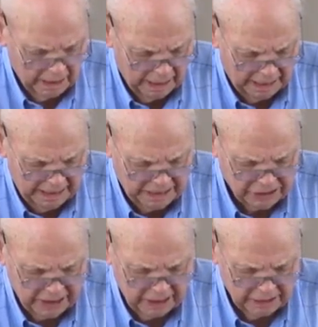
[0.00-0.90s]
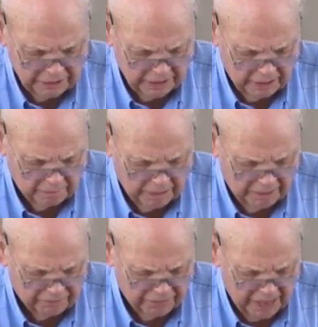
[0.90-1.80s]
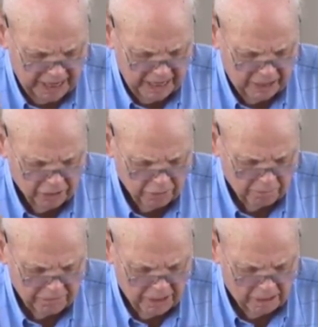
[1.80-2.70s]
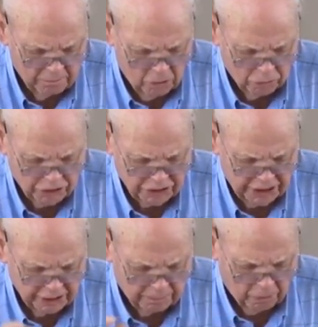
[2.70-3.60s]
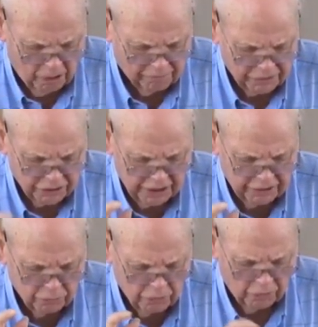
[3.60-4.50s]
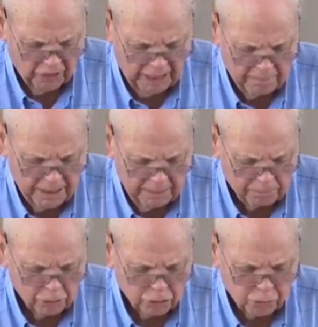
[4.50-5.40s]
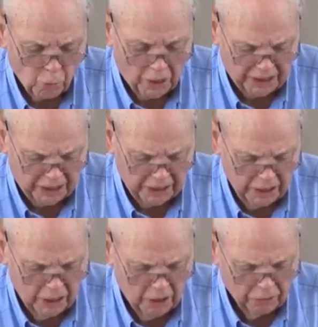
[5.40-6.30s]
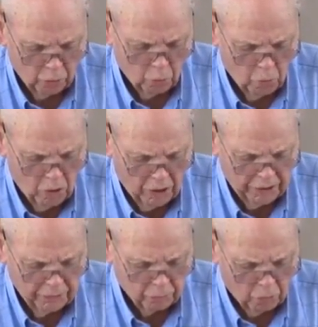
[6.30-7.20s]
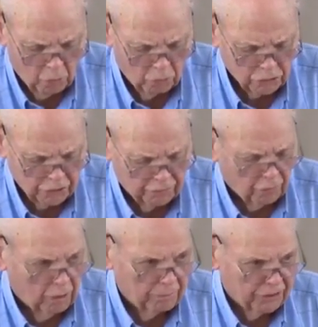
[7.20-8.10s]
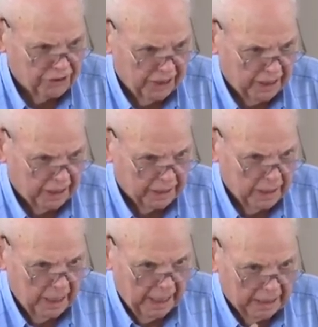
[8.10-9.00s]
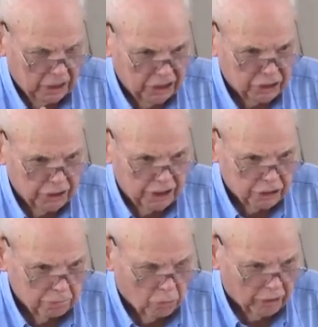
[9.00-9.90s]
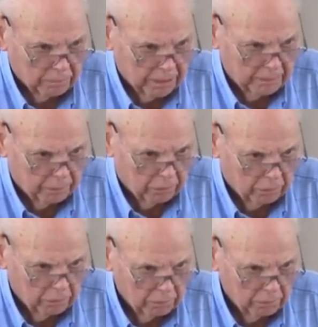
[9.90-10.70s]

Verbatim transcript: and he said unto them, If they hear not Moses and the prophets, neither will they be persuaded, though one rose from the dead. And listen this morning, people.